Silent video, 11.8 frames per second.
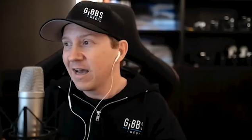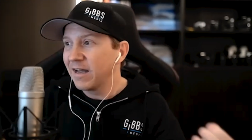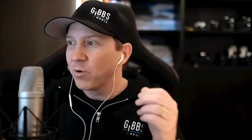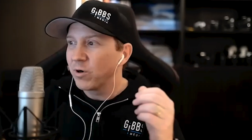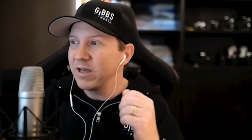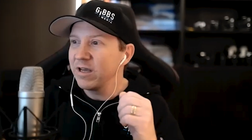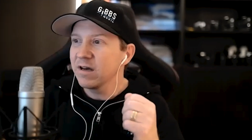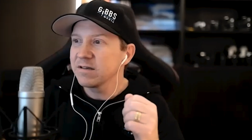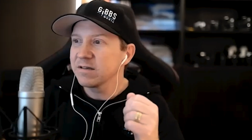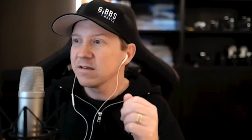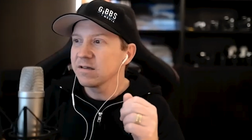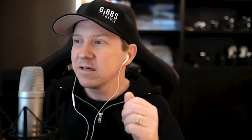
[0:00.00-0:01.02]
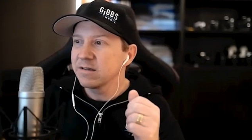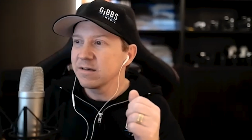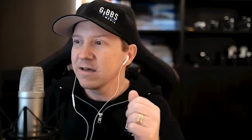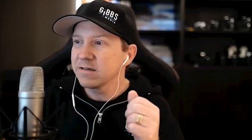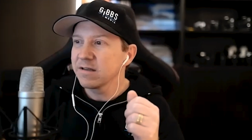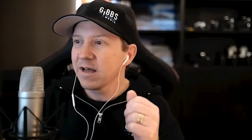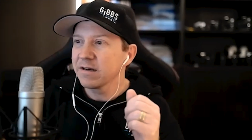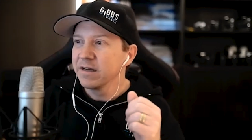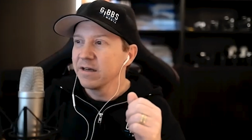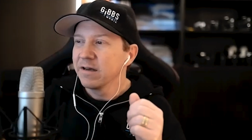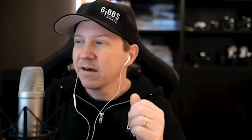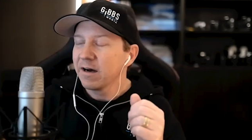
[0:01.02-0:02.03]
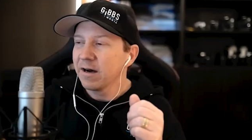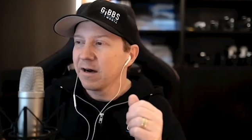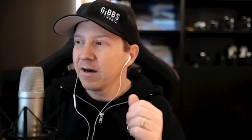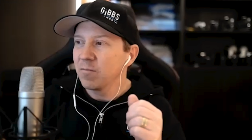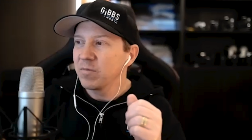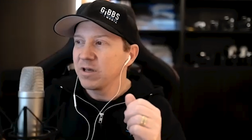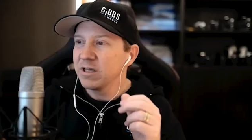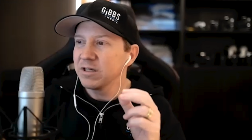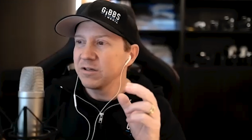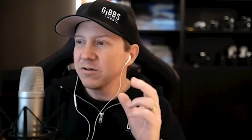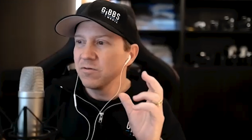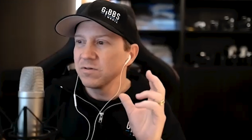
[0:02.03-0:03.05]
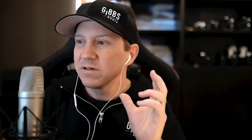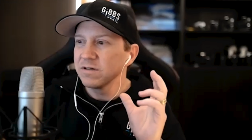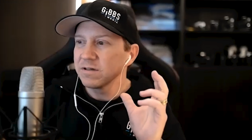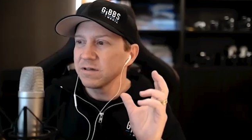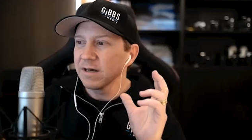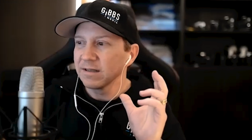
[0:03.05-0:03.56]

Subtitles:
Yeah, and what he does is he says that he uses